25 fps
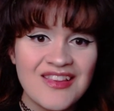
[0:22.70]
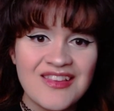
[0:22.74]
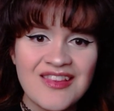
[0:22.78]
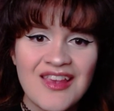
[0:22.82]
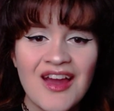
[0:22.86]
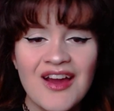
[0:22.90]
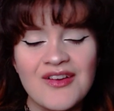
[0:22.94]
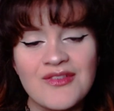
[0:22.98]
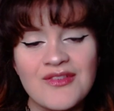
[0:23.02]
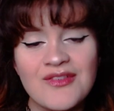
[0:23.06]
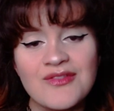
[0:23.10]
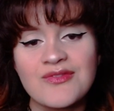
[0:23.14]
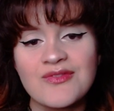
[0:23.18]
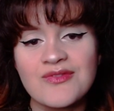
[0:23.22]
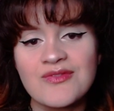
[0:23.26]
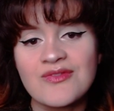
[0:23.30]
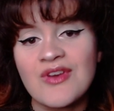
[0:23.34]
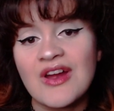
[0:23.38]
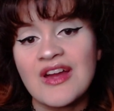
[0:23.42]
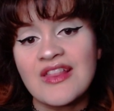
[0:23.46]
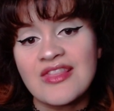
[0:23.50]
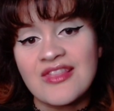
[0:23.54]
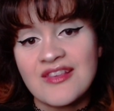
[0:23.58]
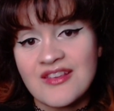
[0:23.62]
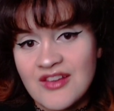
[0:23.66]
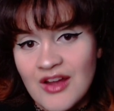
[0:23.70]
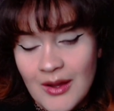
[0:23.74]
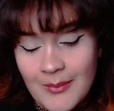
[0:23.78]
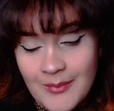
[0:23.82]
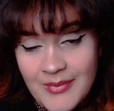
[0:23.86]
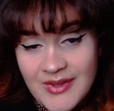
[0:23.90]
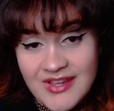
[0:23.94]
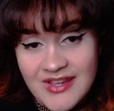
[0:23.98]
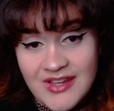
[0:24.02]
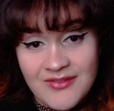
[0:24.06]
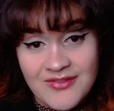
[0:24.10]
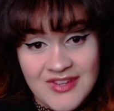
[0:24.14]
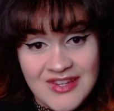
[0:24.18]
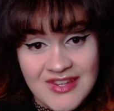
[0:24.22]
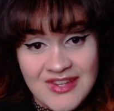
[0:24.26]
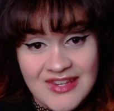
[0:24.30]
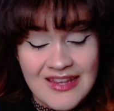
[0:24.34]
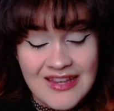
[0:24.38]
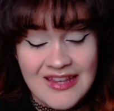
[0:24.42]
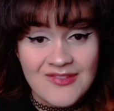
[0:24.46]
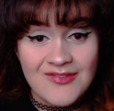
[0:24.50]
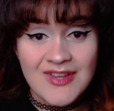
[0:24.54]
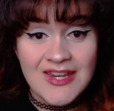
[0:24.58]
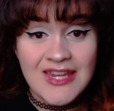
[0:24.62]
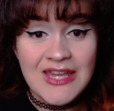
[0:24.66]
have read the topic of
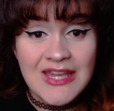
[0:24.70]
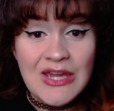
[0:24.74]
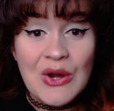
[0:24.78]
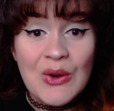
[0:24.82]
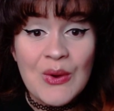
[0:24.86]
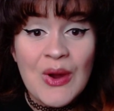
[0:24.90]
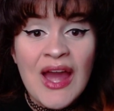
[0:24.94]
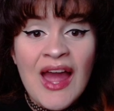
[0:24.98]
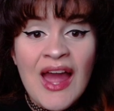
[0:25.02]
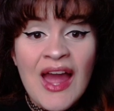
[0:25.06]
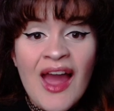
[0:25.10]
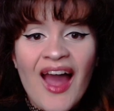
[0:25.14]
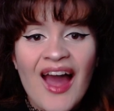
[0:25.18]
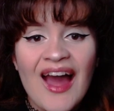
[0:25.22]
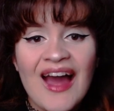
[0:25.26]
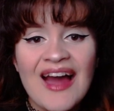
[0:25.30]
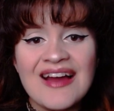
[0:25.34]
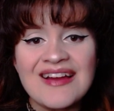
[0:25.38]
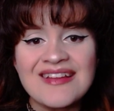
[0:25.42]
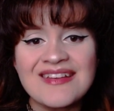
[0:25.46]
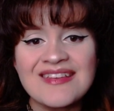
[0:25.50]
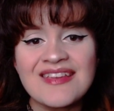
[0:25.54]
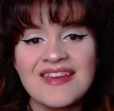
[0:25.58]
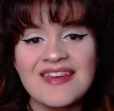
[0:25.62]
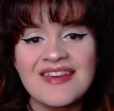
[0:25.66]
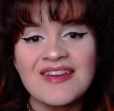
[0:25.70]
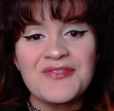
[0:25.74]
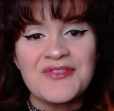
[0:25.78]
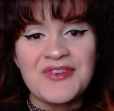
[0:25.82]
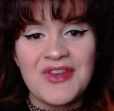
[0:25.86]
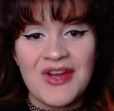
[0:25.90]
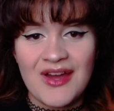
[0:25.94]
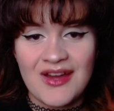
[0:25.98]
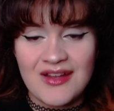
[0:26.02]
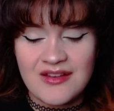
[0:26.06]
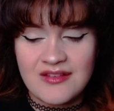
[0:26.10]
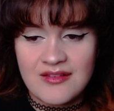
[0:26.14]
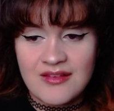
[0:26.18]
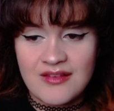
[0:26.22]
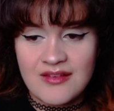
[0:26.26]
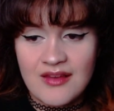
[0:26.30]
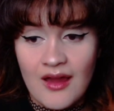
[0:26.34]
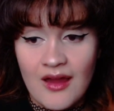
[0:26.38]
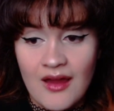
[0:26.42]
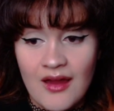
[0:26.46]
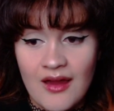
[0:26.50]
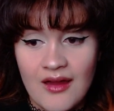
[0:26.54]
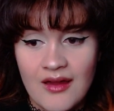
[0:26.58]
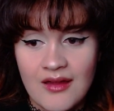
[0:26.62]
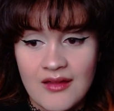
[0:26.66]
today's video, and if not,
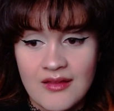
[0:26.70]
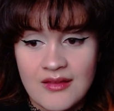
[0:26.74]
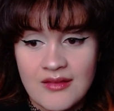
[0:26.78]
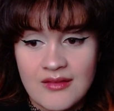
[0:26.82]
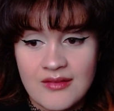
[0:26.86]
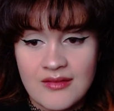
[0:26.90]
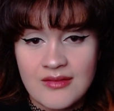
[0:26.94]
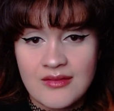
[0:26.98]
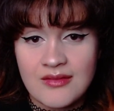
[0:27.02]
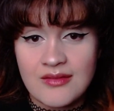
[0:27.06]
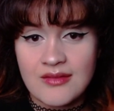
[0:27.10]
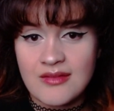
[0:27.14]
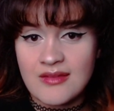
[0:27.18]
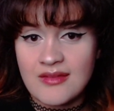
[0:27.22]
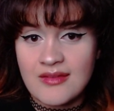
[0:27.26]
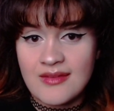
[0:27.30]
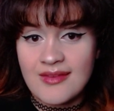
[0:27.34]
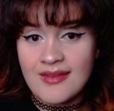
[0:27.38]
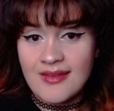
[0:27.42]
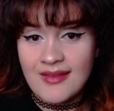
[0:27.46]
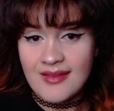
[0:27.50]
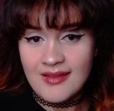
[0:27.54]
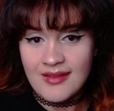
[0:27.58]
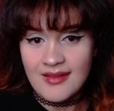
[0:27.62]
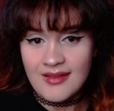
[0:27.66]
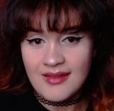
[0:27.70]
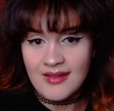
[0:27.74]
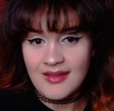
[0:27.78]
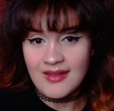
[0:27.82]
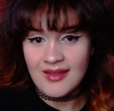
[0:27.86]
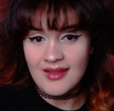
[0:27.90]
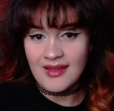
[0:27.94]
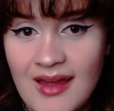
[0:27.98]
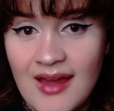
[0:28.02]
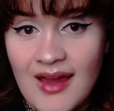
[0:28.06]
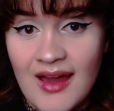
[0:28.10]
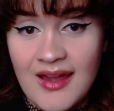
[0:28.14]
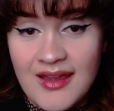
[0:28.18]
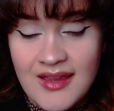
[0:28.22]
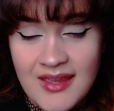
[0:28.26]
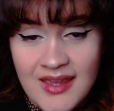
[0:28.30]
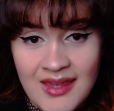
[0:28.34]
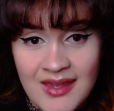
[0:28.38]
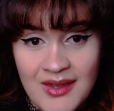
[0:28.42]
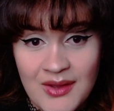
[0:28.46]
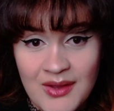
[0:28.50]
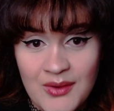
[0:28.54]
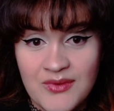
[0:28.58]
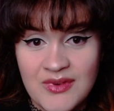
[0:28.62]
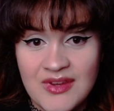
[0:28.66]
I
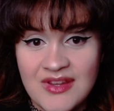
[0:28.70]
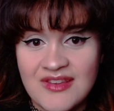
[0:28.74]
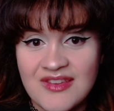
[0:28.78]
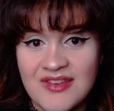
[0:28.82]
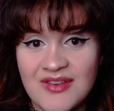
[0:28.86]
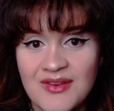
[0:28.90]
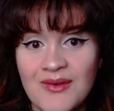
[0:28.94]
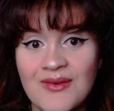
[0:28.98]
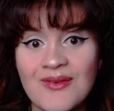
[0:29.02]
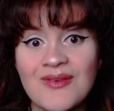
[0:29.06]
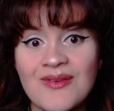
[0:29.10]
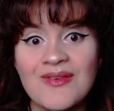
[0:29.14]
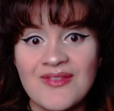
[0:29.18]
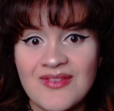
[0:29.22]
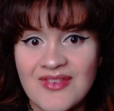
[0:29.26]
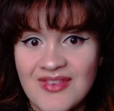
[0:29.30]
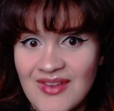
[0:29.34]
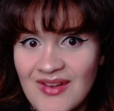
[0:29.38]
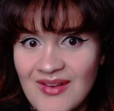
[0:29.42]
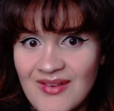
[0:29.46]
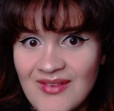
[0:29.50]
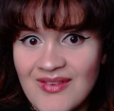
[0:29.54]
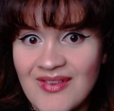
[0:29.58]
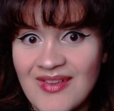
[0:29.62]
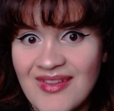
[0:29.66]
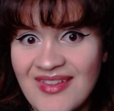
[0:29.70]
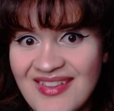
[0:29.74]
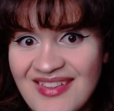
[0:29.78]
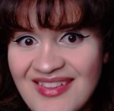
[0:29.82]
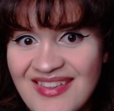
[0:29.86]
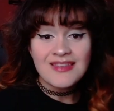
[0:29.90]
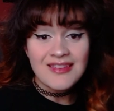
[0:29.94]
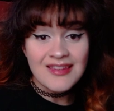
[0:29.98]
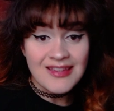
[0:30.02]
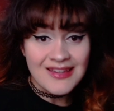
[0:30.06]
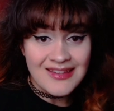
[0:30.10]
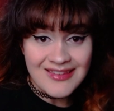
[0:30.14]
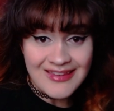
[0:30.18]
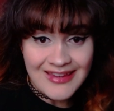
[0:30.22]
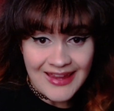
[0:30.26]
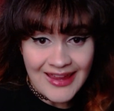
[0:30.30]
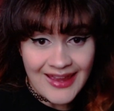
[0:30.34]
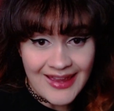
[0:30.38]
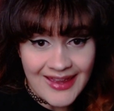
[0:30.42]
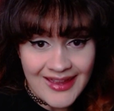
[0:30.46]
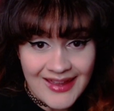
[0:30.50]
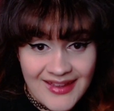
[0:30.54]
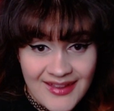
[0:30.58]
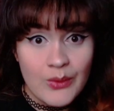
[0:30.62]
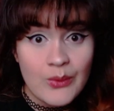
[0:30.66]
can't read too. So
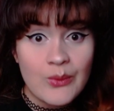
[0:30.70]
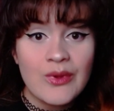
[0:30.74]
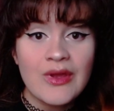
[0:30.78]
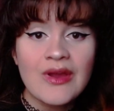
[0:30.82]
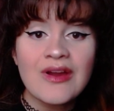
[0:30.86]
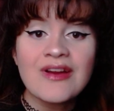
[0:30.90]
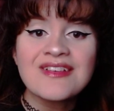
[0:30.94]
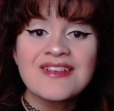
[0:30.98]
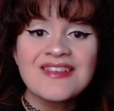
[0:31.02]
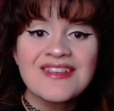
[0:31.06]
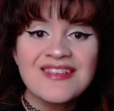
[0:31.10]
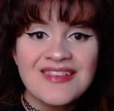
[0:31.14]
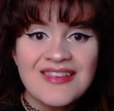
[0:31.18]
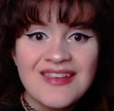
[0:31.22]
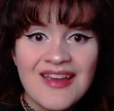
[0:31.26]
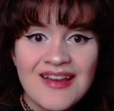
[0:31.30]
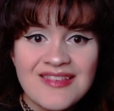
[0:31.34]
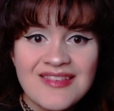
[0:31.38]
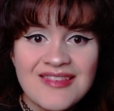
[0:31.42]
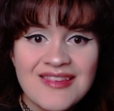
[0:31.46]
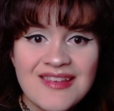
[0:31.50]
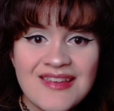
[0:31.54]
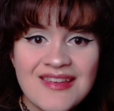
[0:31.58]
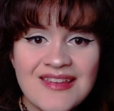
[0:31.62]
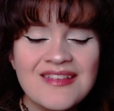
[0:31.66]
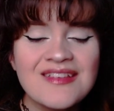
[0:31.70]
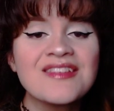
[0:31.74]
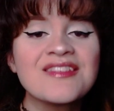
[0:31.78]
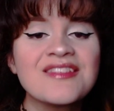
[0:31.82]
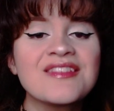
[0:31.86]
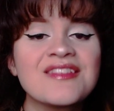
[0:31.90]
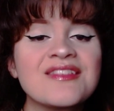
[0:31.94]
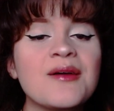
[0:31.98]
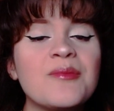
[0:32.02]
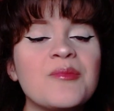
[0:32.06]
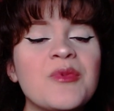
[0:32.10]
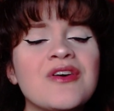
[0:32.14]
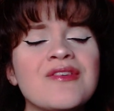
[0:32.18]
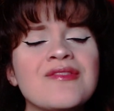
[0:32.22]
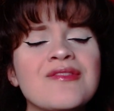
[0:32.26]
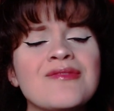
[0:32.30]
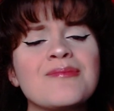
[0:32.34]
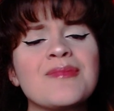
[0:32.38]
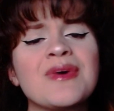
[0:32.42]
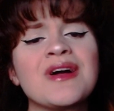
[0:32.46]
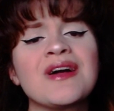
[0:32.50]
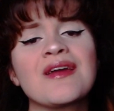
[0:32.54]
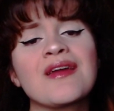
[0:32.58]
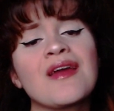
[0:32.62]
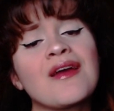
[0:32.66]
today we are discussing some of
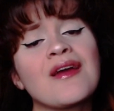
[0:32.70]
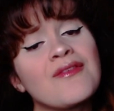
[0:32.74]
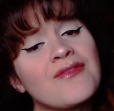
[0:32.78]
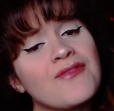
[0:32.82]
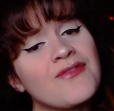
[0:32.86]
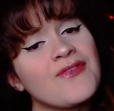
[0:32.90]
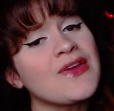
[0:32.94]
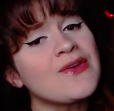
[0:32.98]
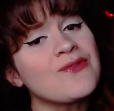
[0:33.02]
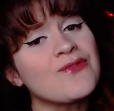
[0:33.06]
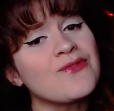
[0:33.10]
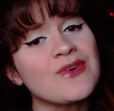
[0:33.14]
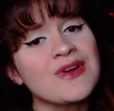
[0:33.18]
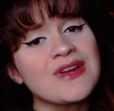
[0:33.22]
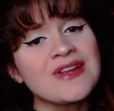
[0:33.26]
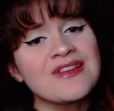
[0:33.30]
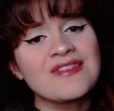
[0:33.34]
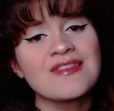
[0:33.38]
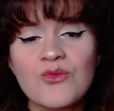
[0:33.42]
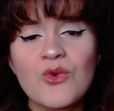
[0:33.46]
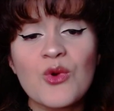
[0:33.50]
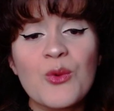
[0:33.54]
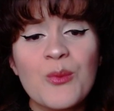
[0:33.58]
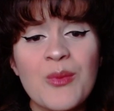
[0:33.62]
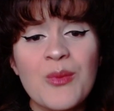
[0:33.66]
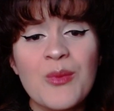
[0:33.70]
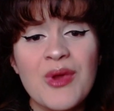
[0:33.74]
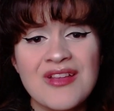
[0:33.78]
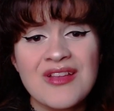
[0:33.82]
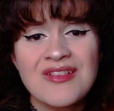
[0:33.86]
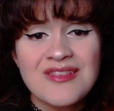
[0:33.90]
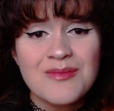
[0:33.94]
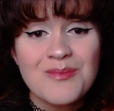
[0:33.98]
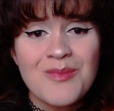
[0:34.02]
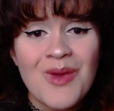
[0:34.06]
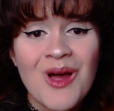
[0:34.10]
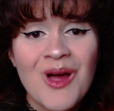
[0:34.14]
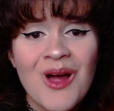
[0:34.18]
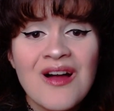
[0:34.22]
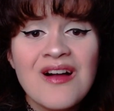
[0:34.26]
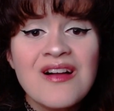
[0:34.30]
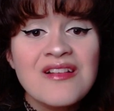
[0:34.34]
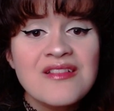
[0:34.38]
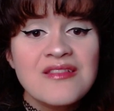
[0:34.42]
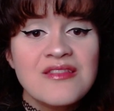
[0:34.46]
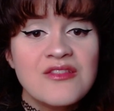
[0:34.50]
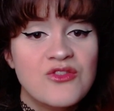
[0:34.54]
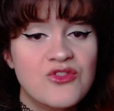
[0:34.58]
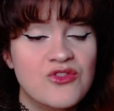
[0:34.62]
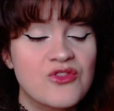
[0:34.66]
my favorite romance
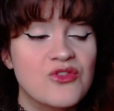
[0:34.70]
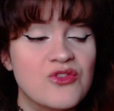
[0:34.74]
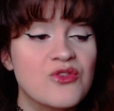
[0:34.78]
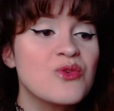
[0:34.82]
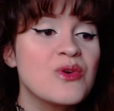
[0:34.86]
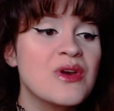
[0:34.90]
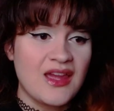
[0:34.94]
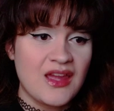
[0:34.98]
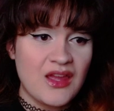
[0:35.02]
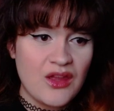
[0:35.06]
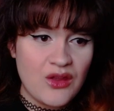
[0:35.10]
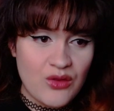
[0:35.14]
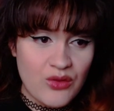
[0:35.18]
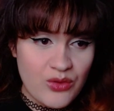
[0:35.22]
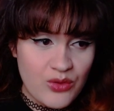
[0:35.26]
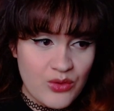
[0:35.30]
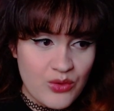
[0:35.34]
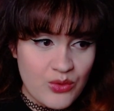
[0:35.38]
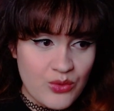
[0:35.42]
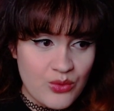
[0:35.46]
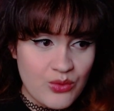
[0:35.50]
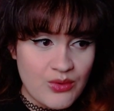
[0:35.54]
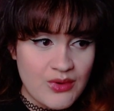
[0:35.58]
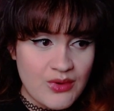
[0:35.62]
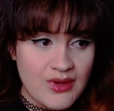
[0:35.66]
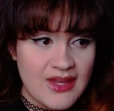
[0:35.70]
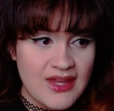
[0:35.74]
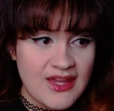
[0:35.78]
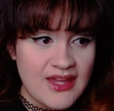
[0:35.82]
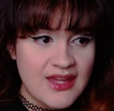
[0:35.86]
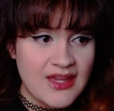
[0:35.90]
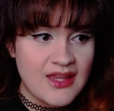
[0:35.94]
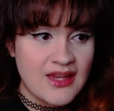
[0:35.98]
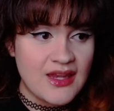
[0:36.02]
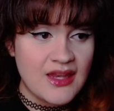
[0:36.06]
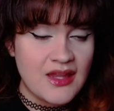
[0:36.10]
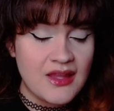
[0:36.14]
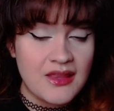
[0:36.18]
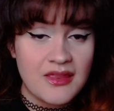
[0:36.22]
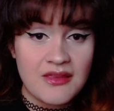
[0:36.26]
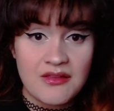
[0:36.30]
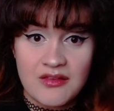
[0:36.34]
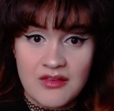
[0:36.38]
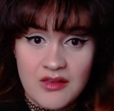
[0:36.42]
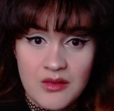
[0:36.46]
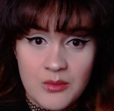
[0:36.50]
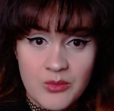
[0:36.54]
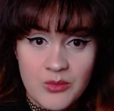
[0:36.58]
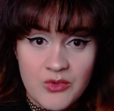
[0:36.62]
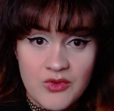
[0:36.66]
mods to include in The
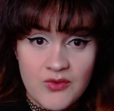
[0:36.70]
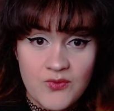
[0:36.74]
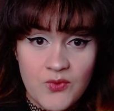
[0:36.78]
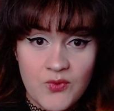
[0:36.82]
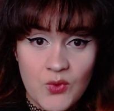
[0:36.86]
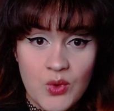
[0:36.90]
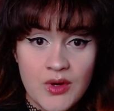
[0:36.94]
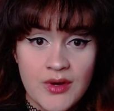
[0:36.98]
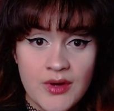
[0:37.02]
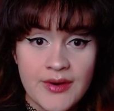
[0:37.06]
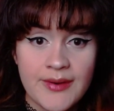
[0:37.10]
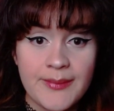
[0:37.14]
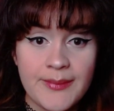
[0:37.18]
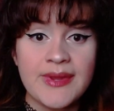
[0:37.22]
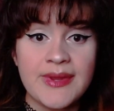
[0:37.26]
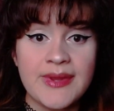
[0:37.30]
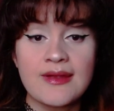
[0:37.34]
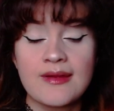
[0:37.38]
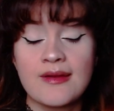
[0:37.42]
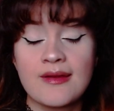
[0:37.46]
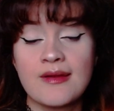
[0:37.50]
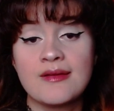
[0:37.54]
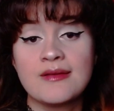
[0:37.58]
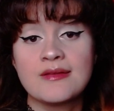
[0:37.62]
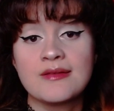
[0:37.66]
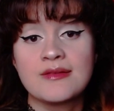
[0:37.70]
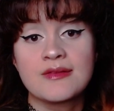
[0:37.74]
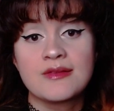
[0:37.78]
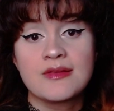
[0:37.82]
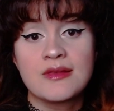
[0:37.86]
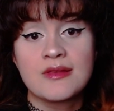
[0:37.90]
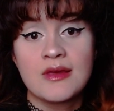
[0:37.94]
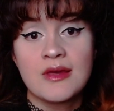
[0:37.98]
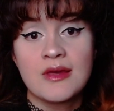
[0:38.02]
Sims 4, because